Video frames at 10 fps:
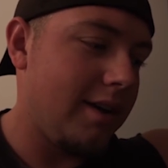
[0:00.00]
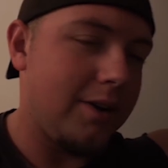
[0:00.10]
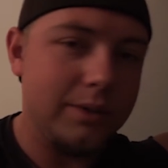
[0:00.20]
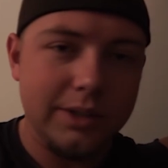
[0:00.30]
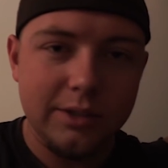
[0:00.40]

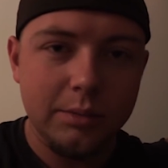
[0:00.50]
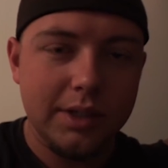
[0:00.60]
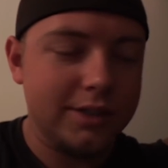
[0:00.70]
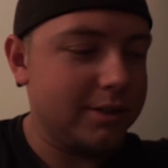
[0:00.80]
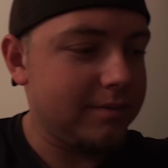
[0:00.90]
only so
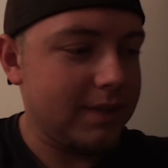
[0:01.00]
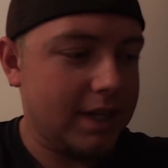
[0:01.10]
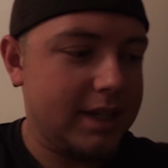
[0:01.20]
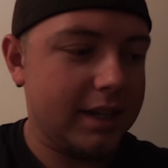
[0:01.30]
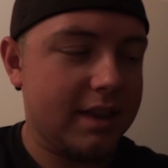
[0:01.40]
much. I
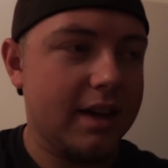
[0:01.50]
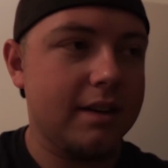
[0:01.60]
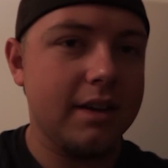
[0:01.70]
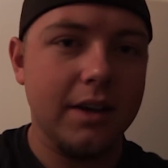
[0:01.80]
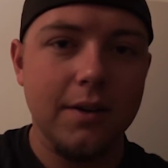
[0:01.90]
take
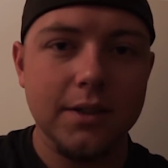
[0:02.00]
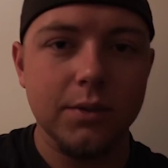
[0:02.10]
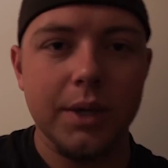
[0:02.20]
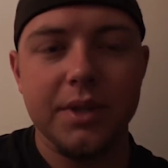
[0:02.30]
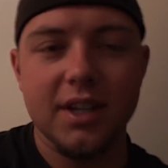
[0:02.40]
that, it goes
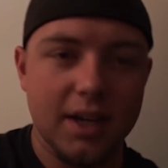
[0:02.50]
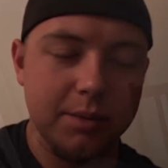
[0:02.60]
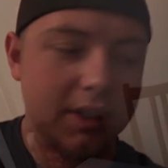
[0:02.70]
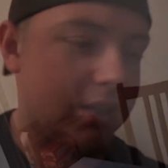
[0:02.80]
away within a couple of